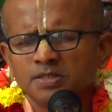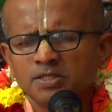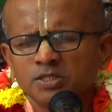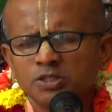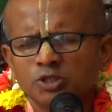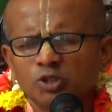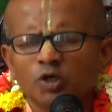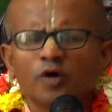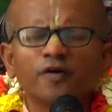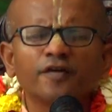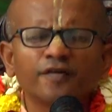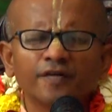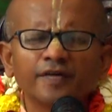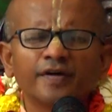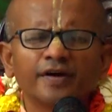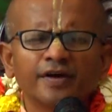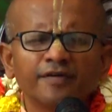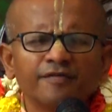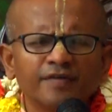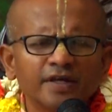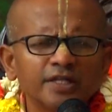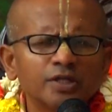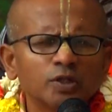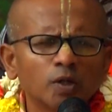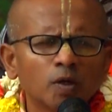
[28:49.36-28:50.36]
So,
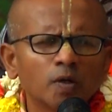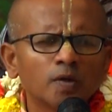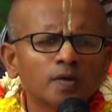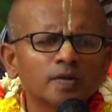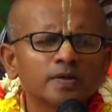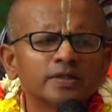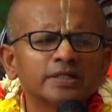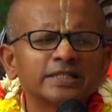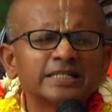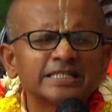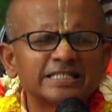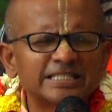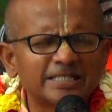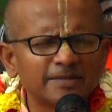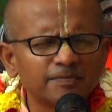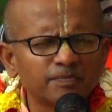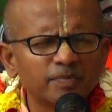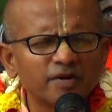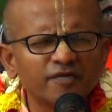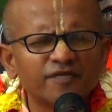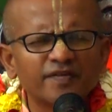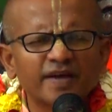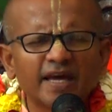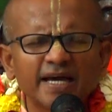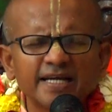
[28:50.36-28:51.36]
even though the
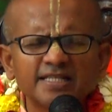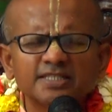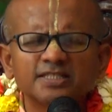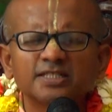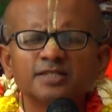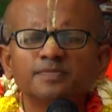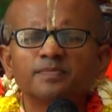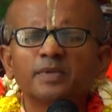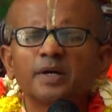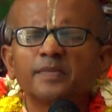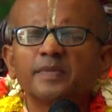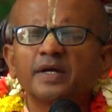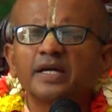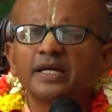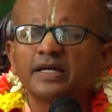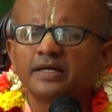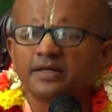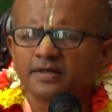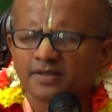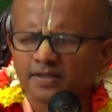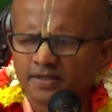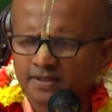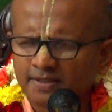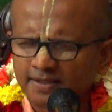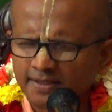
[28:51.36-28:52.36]
simplification may
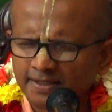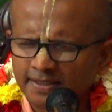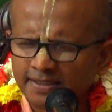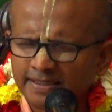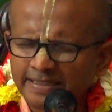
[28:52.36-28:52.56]
be